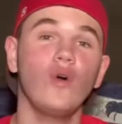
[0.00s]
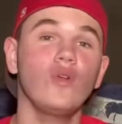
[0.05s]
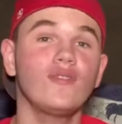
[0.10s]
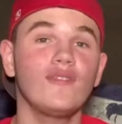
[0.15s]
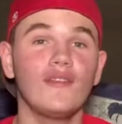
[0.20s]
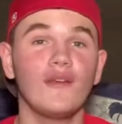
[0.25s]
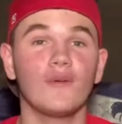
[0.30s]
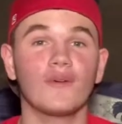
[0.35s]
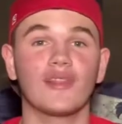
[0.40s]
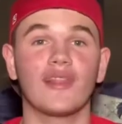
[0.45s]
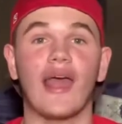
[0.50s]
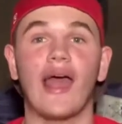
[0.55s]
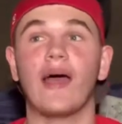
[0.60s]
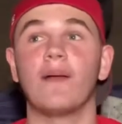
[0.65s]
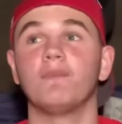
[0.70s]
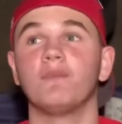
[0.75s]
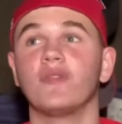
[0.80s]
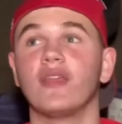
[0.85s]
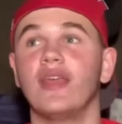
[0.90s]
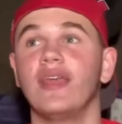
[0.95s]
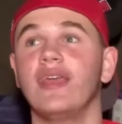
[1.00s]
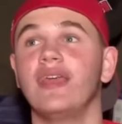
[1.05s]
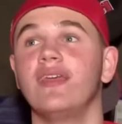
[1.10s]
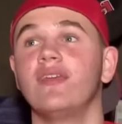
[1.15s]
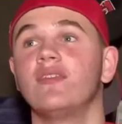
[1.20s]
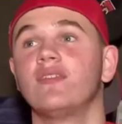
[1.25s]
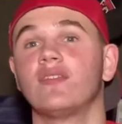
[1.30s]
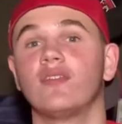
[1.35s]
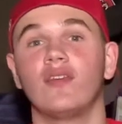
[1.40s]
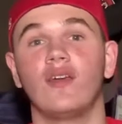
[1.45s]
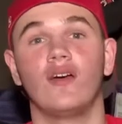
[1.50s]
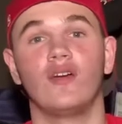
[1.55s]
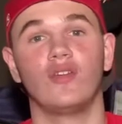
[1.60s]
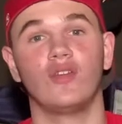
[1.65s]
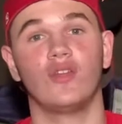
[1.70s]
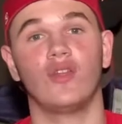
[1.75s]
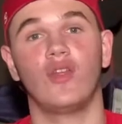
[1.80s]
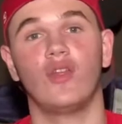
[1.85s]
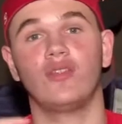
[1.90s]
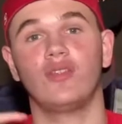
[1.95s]
deal with that is
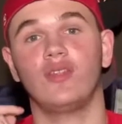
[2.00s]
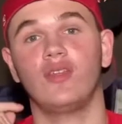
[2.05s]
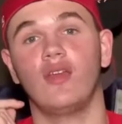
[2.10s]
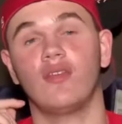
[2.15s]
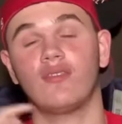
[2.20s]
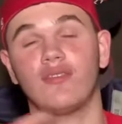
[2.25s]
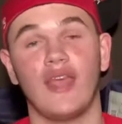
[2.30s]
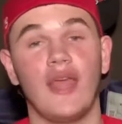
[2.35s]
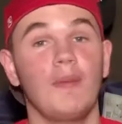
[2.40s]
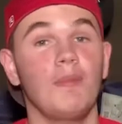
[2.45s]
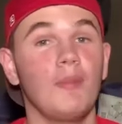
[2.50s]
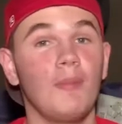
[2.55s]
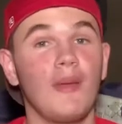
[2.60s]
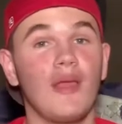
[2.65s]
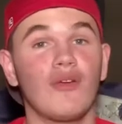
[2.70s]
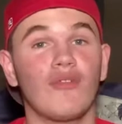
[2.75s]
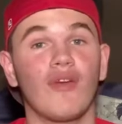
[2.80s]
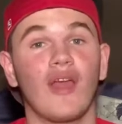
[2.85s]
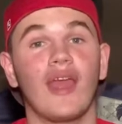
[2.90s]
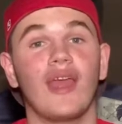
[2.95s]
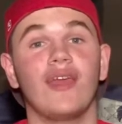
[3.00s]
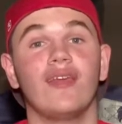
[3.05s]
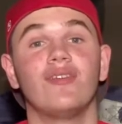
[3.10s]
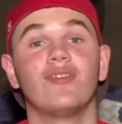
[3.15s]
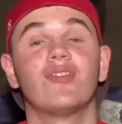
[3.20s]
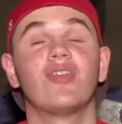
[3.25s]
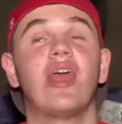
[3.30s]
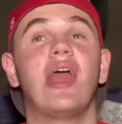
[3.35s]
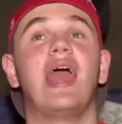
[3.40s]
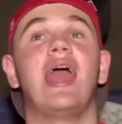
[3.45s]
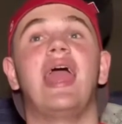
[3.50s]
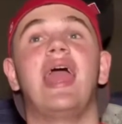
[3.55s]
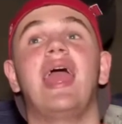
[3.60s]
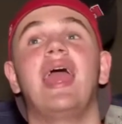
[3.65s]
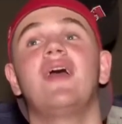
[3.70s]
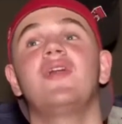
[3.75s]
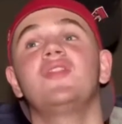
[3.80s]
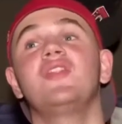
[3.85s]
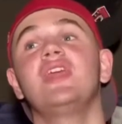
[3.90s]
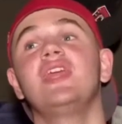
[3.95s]
the Tampa Bay Rays
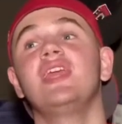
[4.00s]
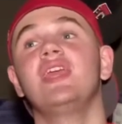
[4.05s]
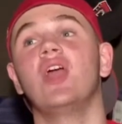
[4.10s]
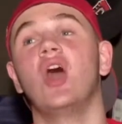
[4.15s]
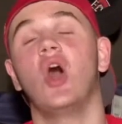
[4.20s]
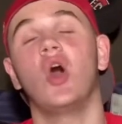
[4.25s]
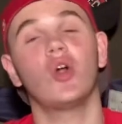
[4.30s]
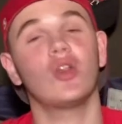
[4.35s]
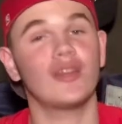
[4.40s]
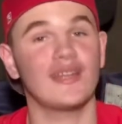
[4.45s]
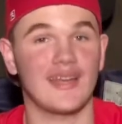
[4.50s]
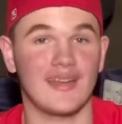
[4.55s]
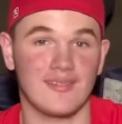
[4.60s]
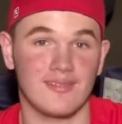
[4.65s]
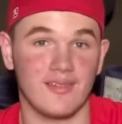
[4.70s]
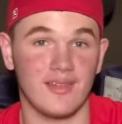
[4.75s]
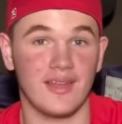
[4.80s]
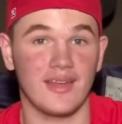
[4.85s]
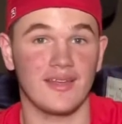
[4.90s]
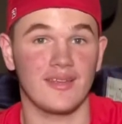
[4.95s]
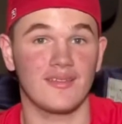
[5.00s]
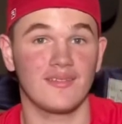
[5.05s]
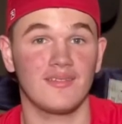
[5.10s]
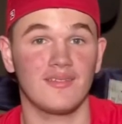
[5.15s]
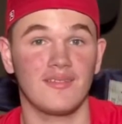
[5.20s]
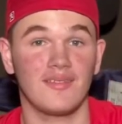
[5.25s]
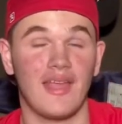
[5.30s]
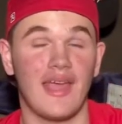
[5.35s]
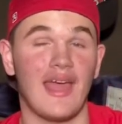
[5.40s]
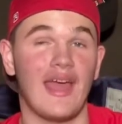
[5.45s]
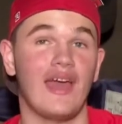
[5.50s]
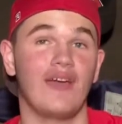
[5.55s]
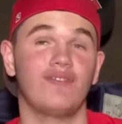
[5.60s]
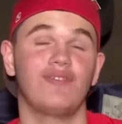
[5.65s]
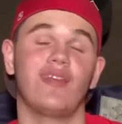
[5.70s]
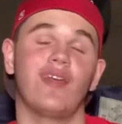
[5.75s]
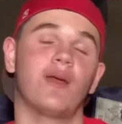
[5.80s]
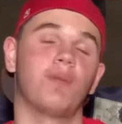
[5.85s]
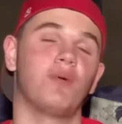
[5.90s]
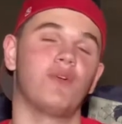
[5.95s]
and the Oakland Athletics have
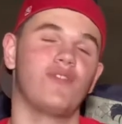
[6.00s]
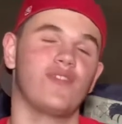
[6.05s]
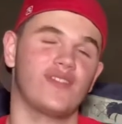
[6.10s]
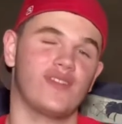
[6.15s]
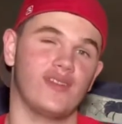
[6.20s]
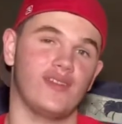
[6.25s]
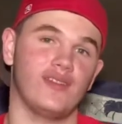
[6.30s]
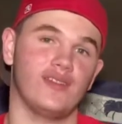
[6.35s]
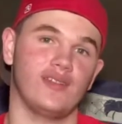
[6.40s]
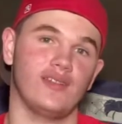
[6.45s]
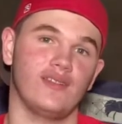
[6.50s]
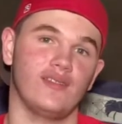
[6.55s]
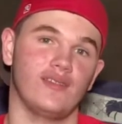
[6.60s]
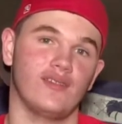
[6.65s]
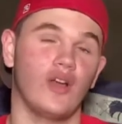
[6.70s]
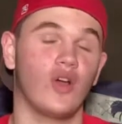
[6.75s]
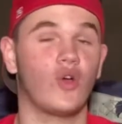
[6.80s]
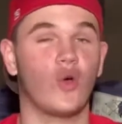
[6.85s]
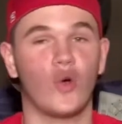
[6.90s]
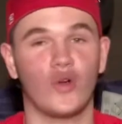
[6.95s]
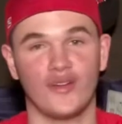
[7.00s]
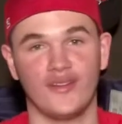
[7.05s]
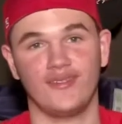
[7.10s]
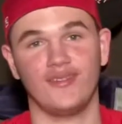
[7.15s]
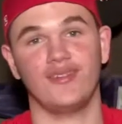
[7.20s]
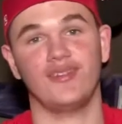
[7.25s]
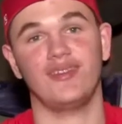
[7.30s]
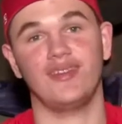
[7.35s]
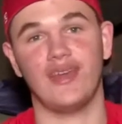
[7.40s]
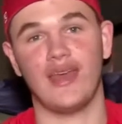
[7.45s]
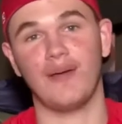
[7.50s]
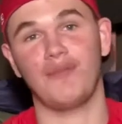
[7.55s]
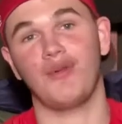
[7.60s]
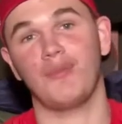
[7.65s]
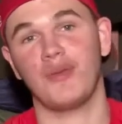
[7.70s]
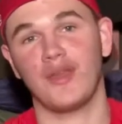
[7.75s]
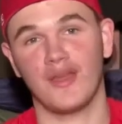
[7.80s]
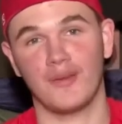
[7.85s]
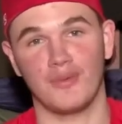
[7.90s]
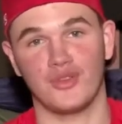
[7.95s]
terrible facilities, according to the
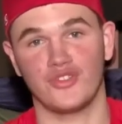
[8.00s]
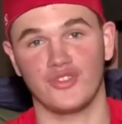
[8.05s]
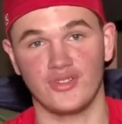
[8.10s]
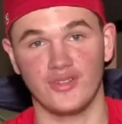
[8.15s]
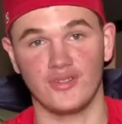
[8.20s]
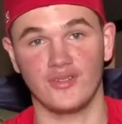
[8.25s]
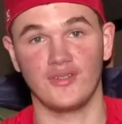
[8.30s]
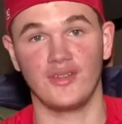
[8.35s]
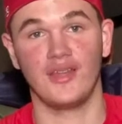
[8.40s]
MLB commissioner.